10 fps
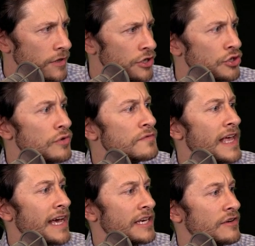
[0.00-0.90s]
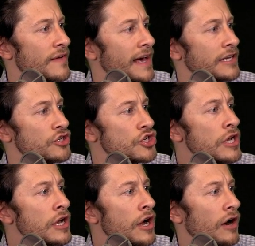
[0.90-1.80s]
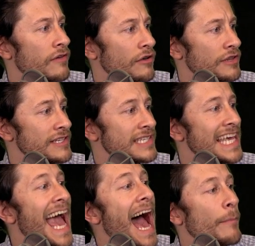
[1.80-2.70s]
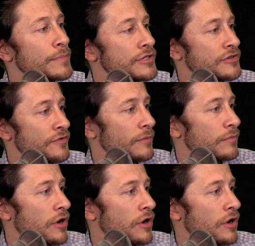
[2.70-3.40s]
you've taken advantage of all these gaps from,